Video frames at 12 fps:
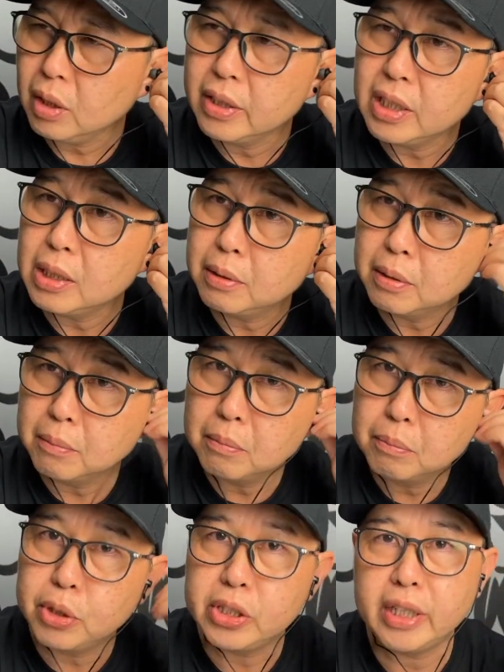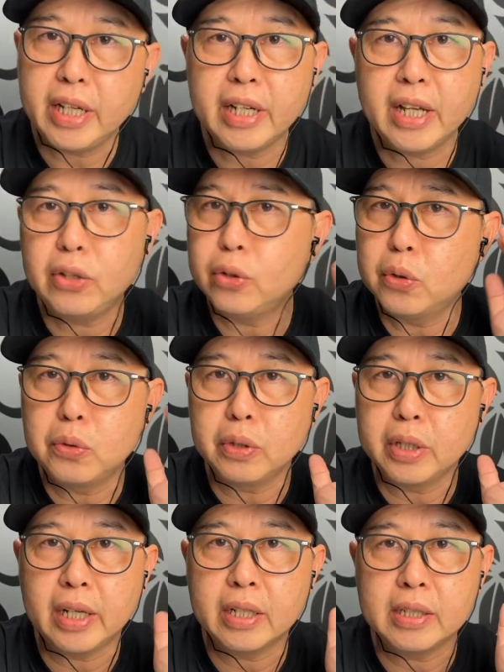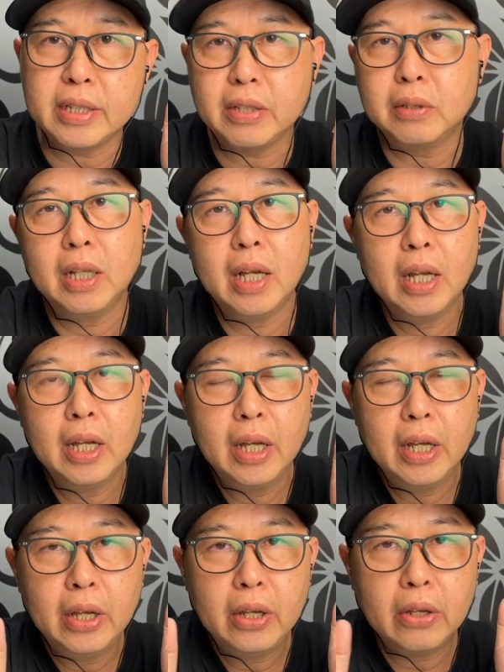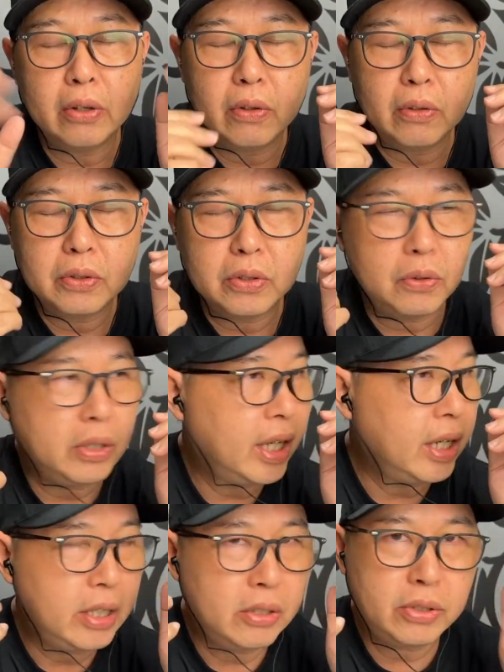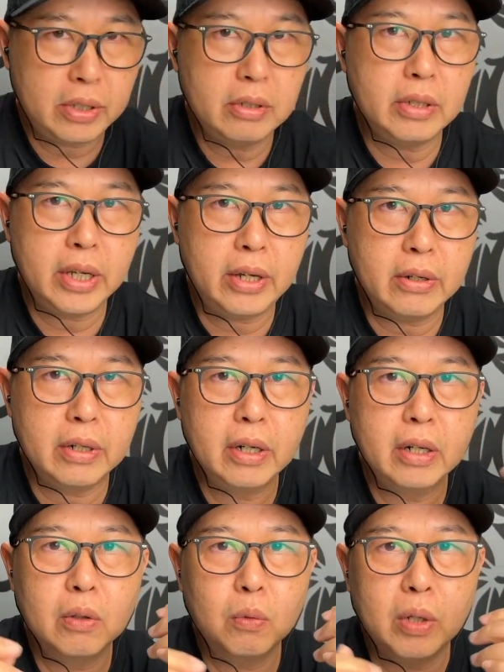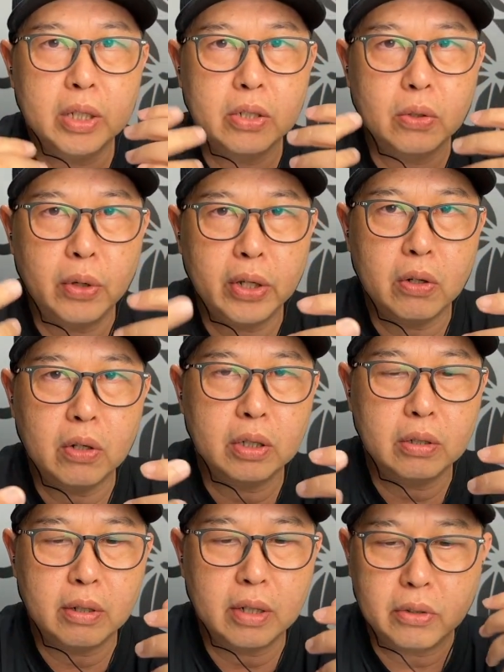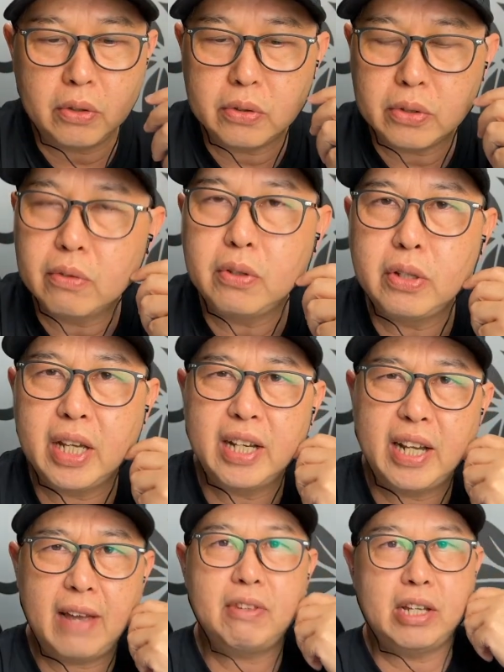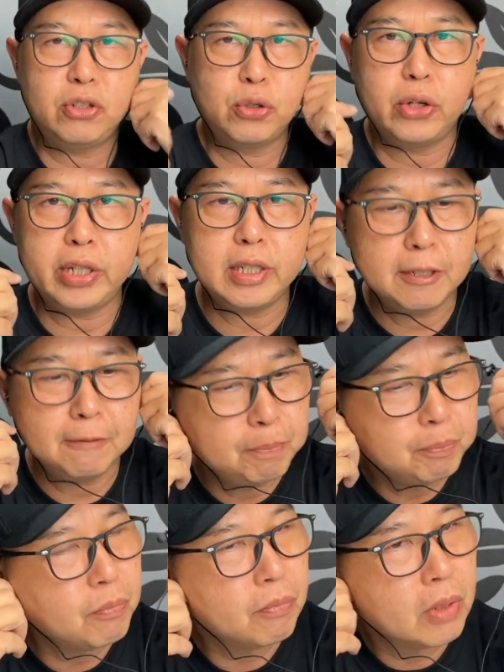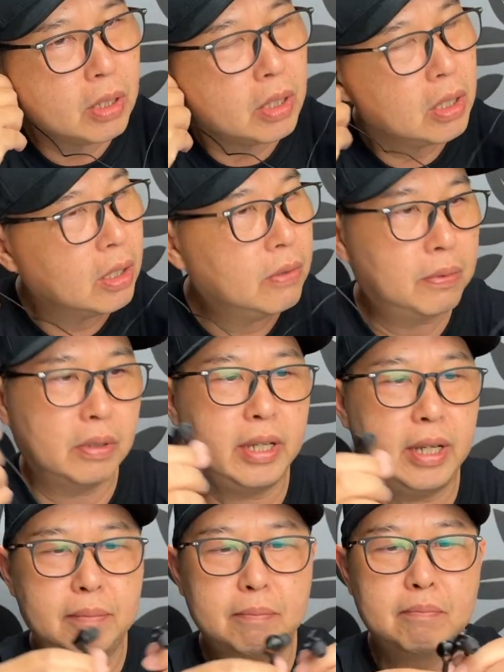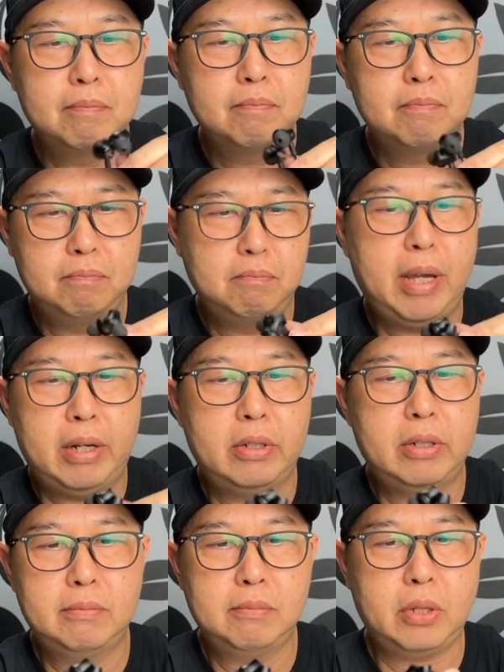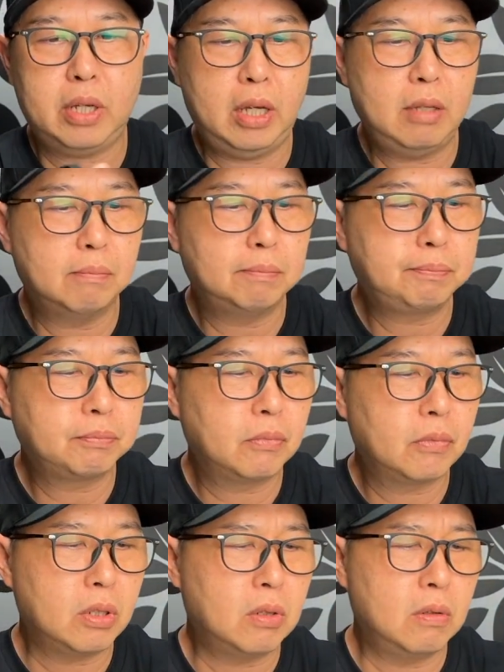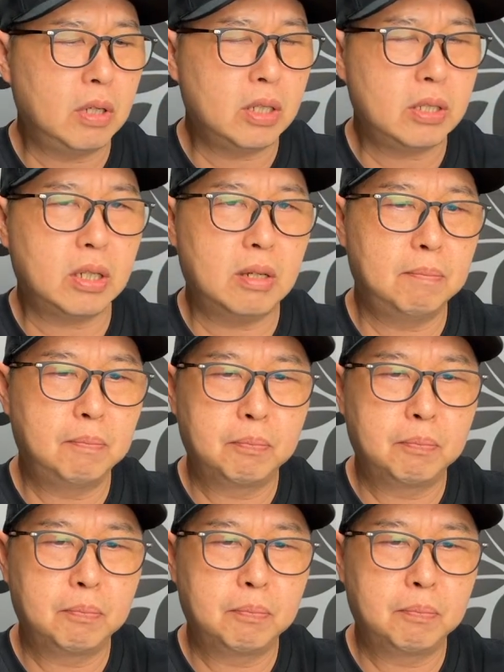Just push it in and don't get the seal, so you can still hear what's going on around you. So you can have that choice for that matter. Okay, so it's a